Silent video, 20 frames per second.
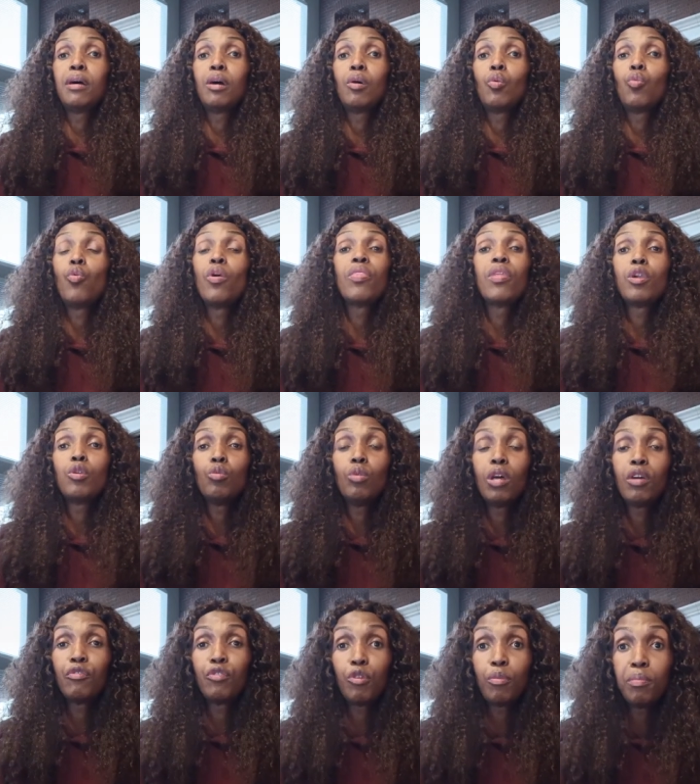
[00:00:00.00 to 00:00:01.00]
whether you
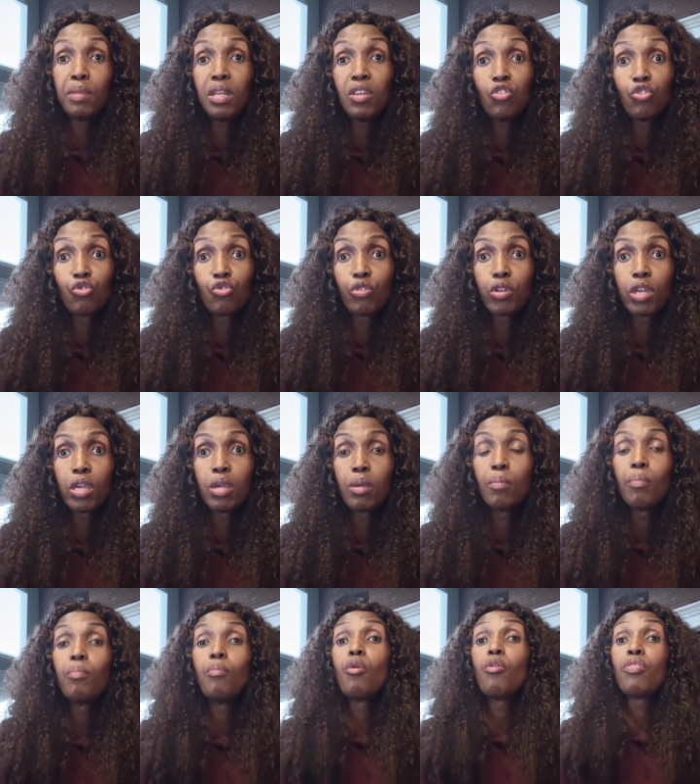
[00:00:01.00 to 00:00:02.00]
love your ministry
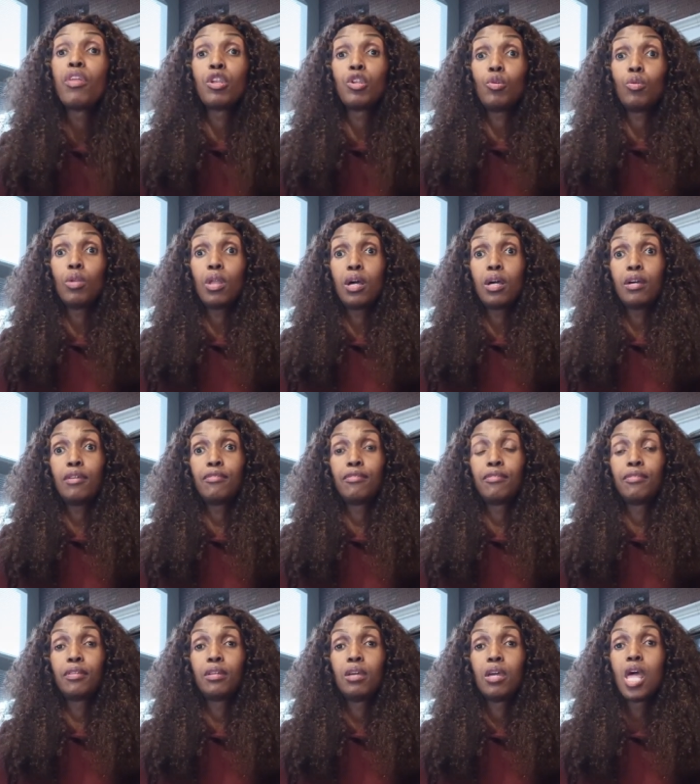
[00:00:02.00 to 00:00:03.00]
more than you love
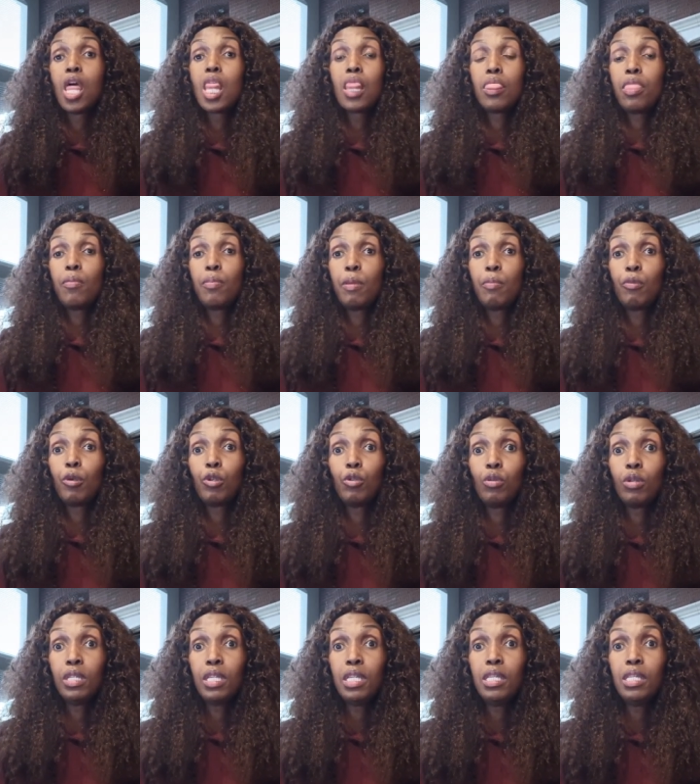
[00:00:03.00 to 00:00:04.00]
the people you're
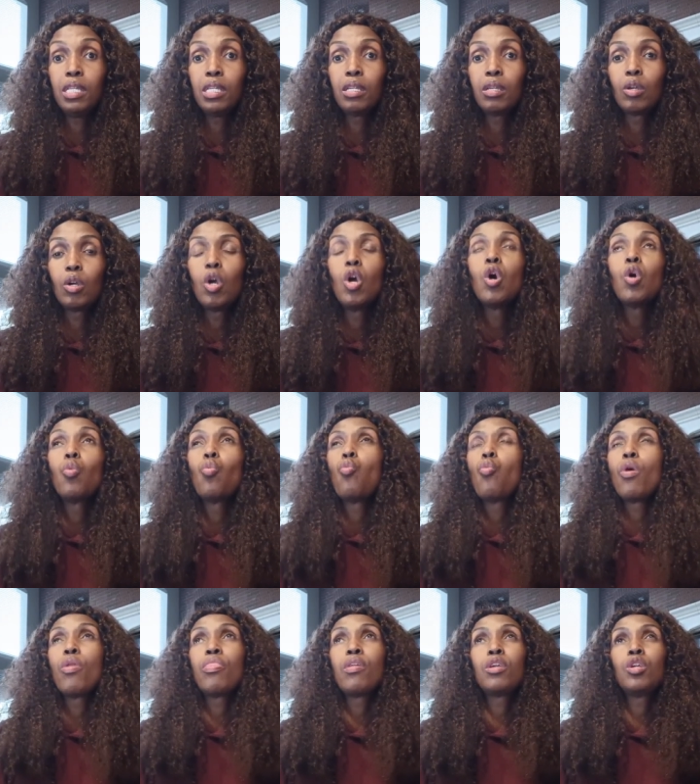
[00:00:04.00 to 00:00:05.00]
leading,
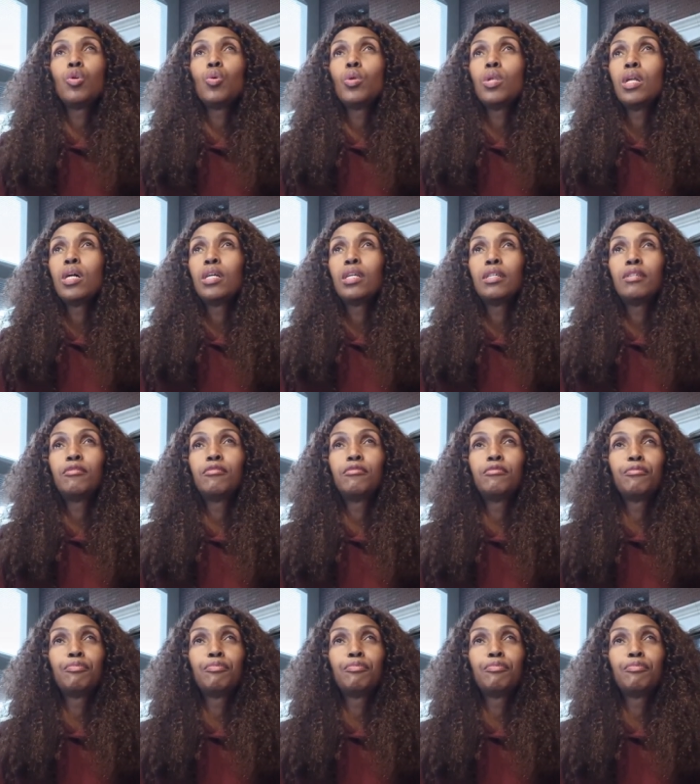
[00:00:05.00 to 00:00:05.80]
whether you love